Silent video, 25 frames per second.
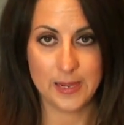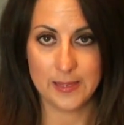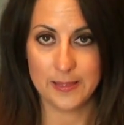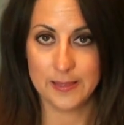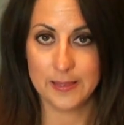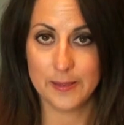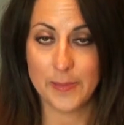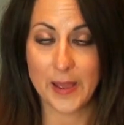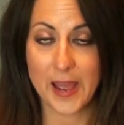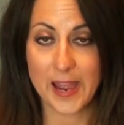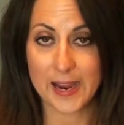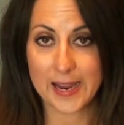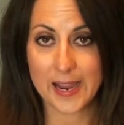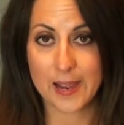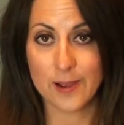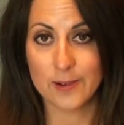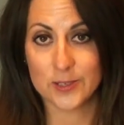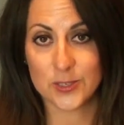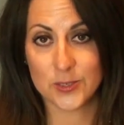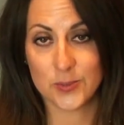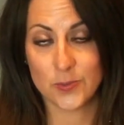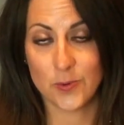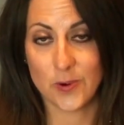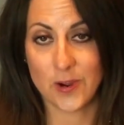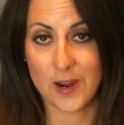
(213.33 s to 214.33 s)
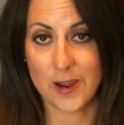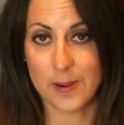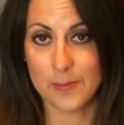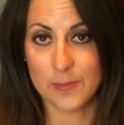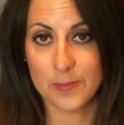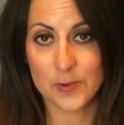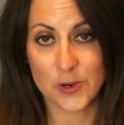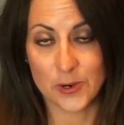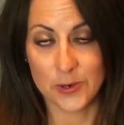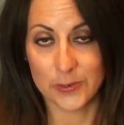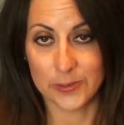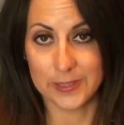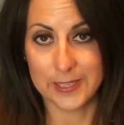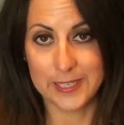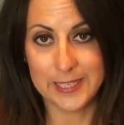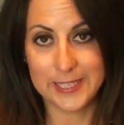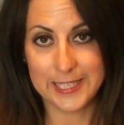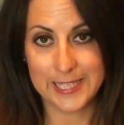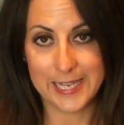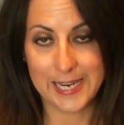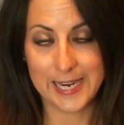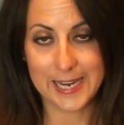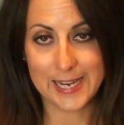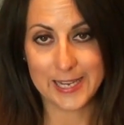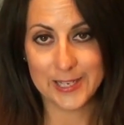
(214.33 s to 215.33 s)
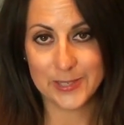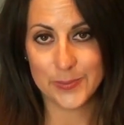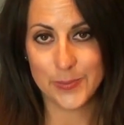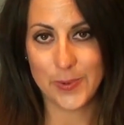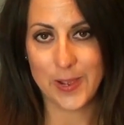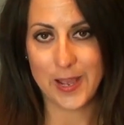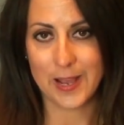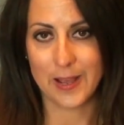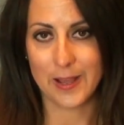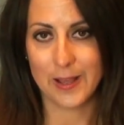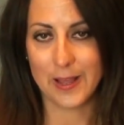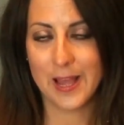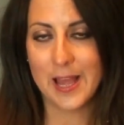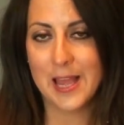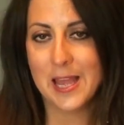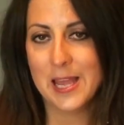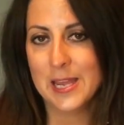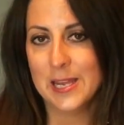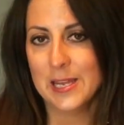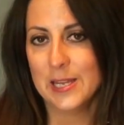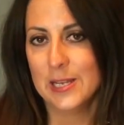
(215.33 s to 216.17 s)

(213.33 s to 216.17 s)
in the back house where I'm currently sitting as well.